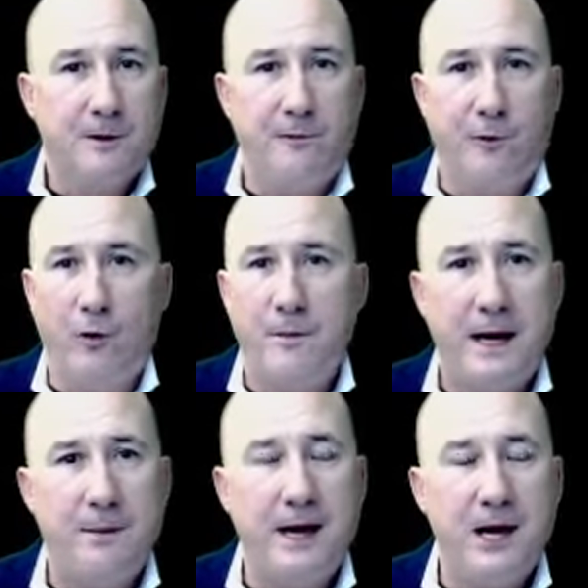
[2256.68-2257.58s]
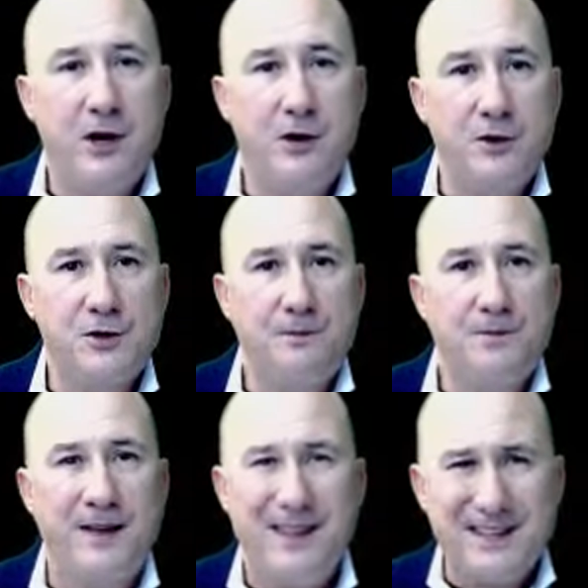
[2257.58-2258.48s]
for many, many years.
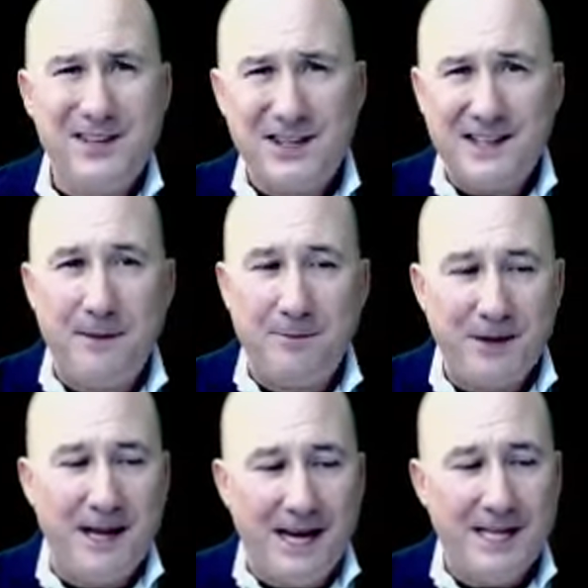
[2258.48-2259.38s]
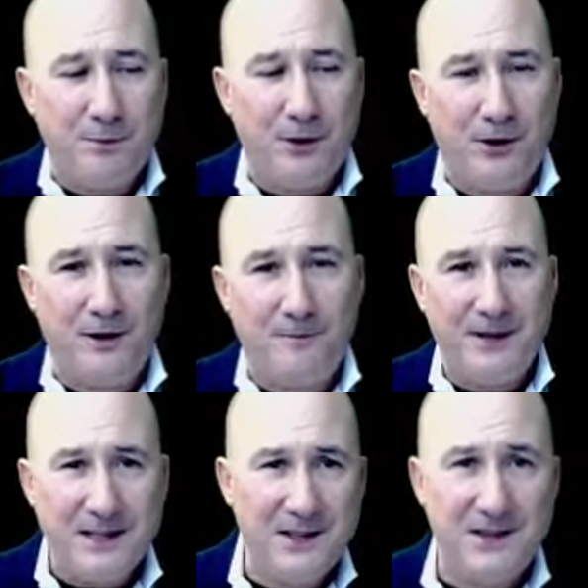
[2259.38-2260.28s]
And this is the tip of the iceberg.
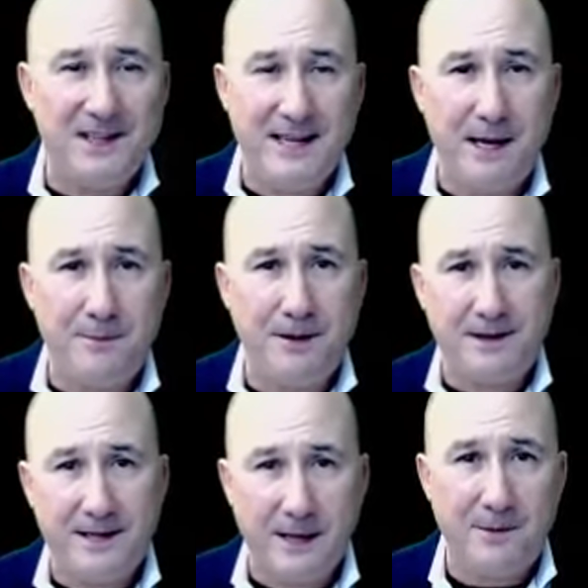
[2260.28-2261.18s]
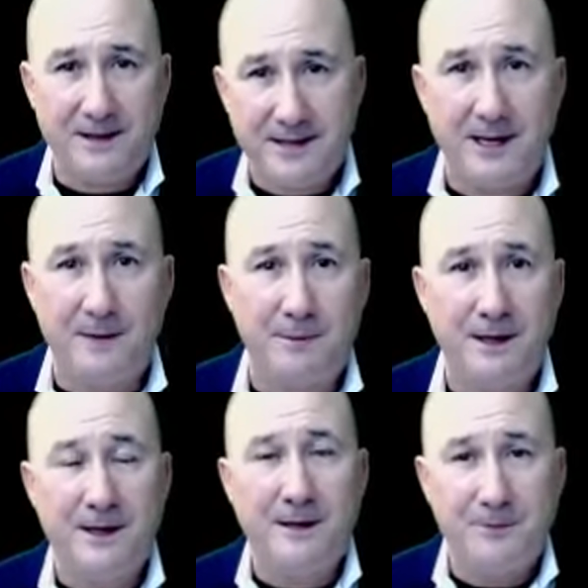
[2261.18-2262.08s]
This is the tip of the tip of the tip
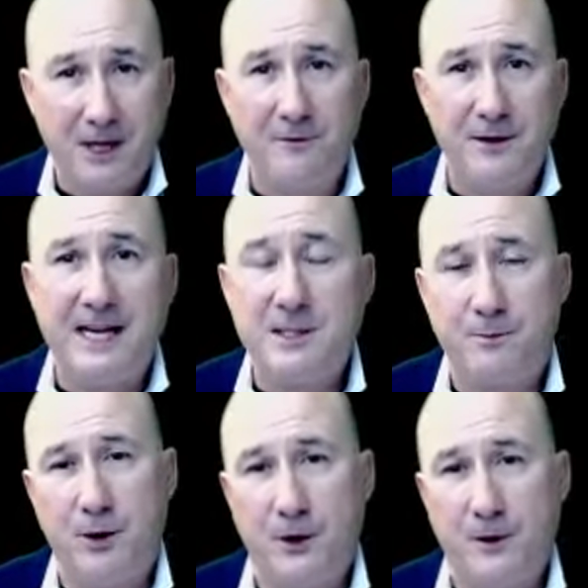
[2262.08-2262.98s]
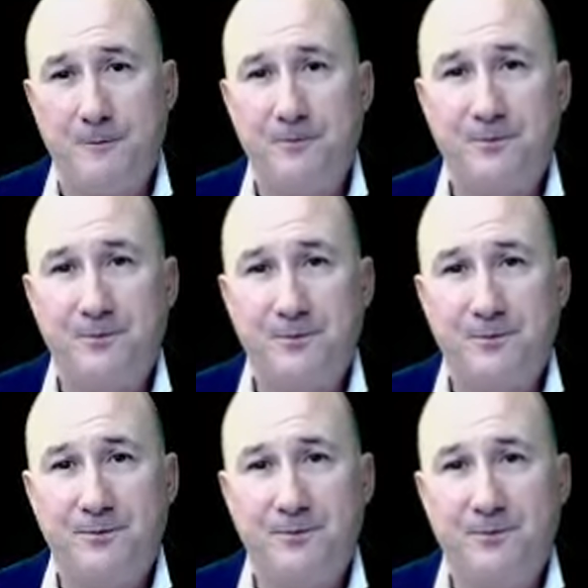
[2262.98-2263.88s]
of the iceberg.
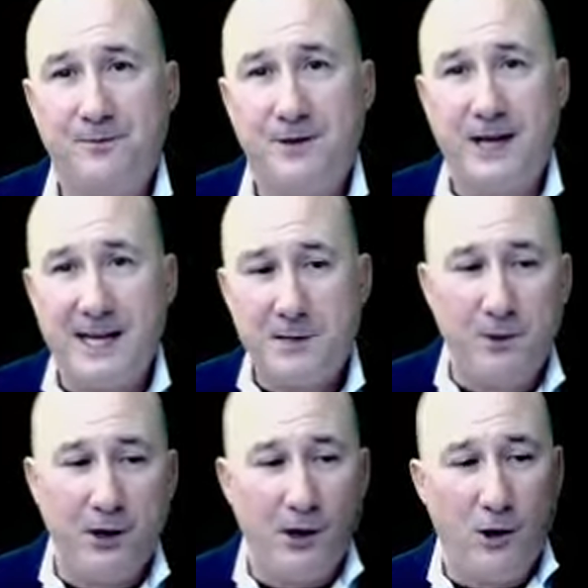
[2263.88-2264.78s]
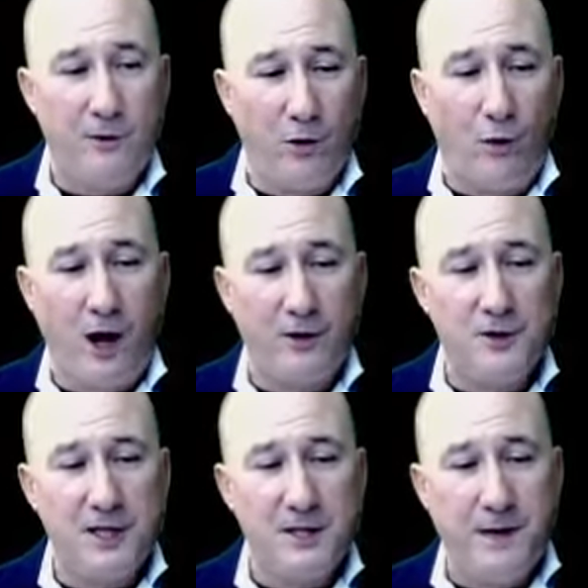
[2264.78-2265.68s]
The iceberg over the water is
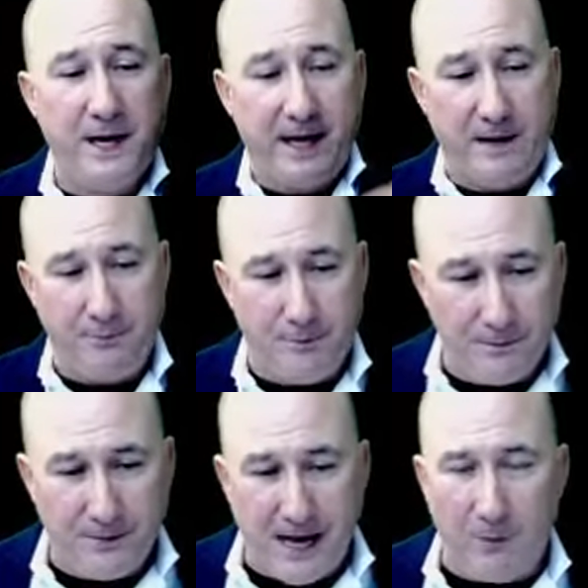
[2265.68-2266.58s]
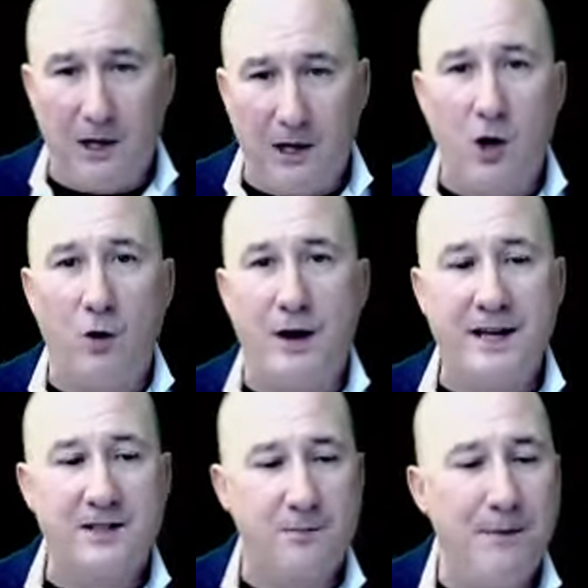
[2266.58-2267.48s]
this big, and down below
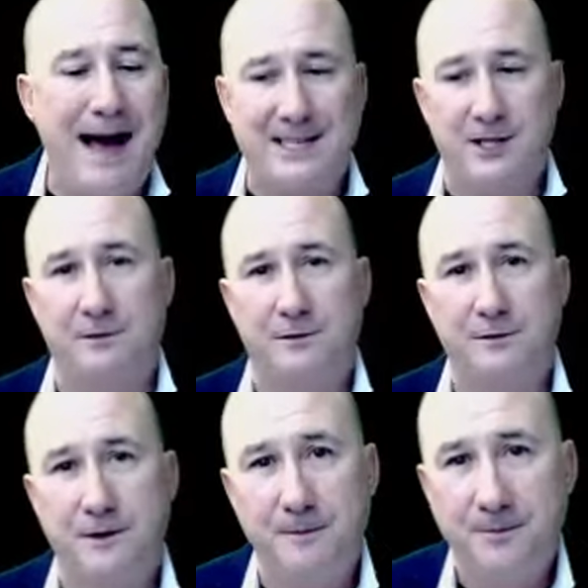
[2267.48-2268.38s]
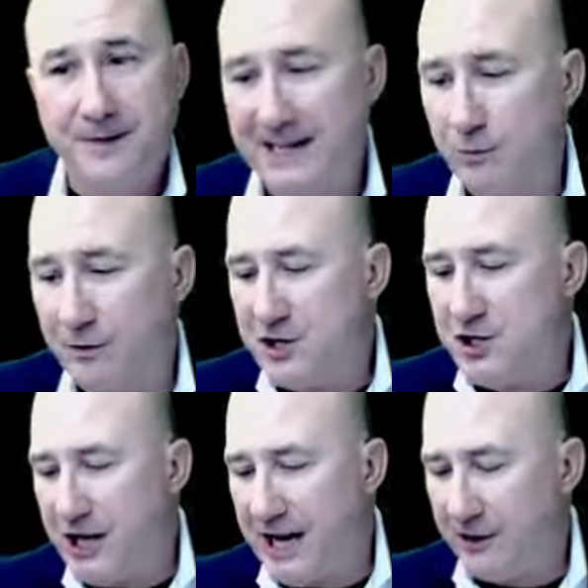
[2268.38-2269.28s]
it's massive. That's what the
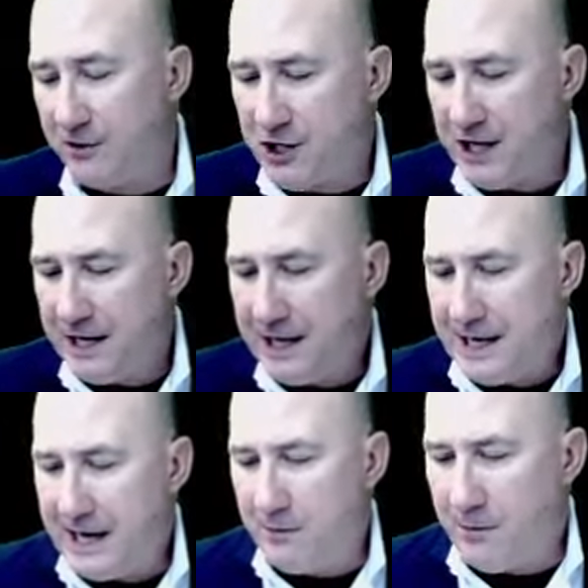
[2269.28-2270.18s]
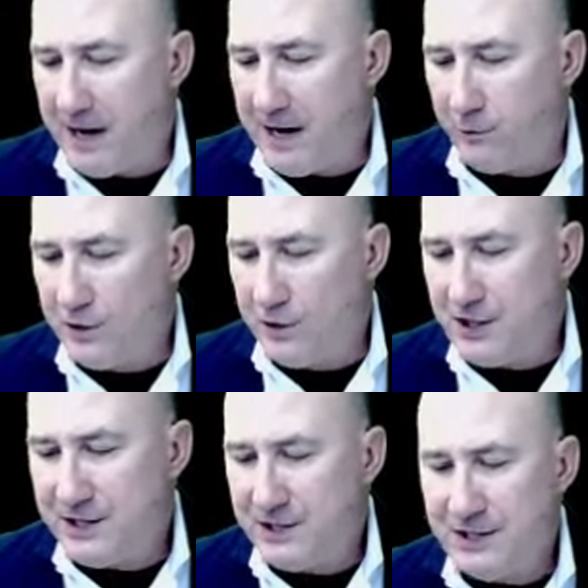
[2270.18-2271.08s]
chi energy and the mind force
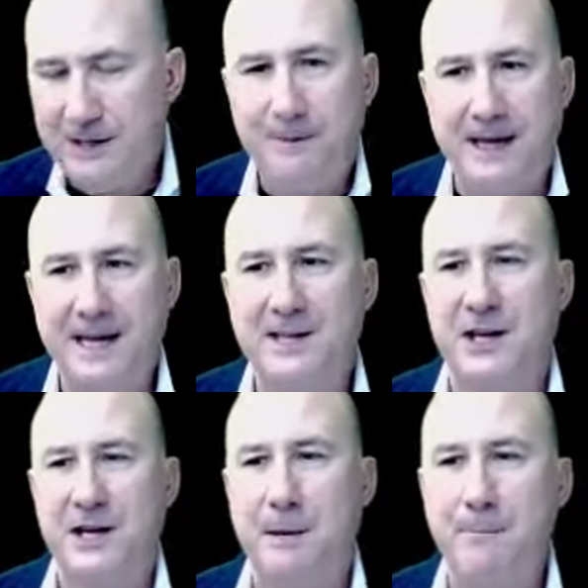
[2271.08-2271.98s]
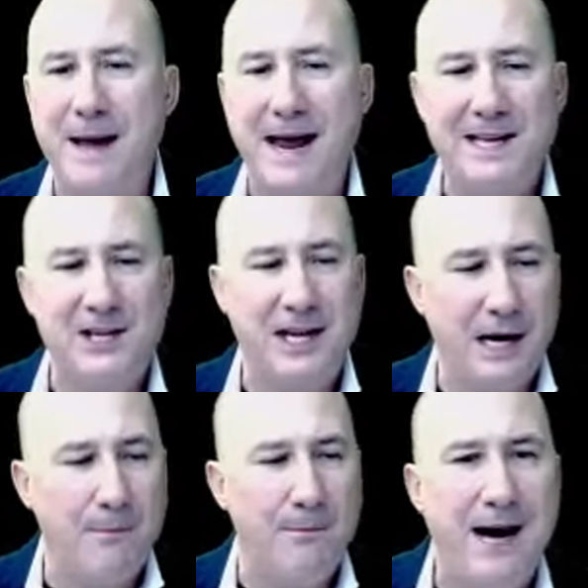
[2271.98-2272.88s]
is an amazing
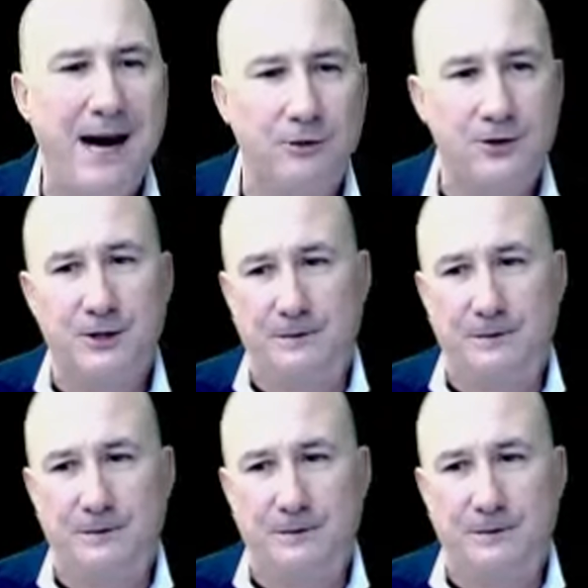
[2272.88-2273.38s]
amount